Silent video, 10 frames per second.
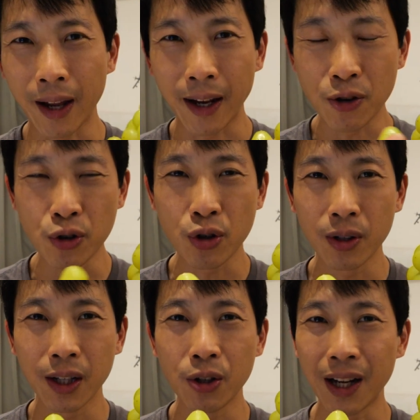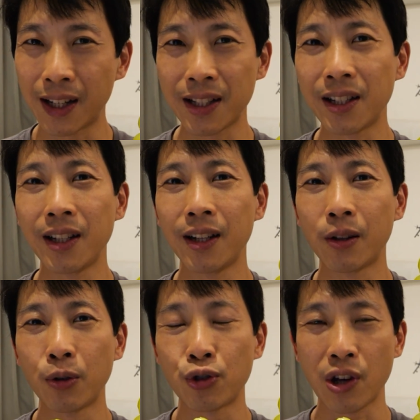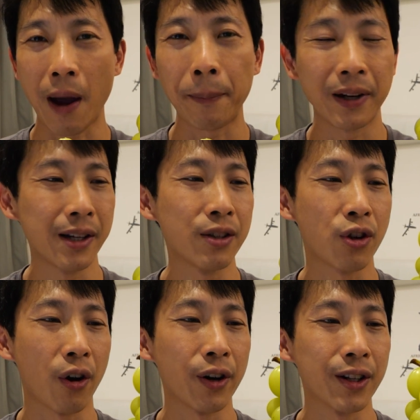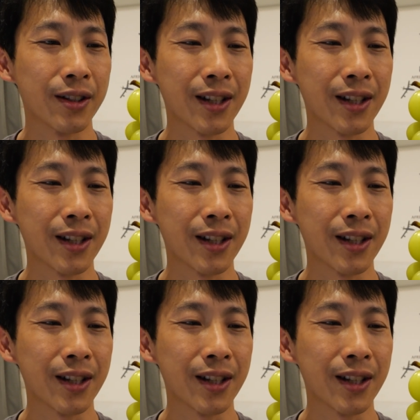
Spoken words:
And usually you gotta see those Japanese gardens.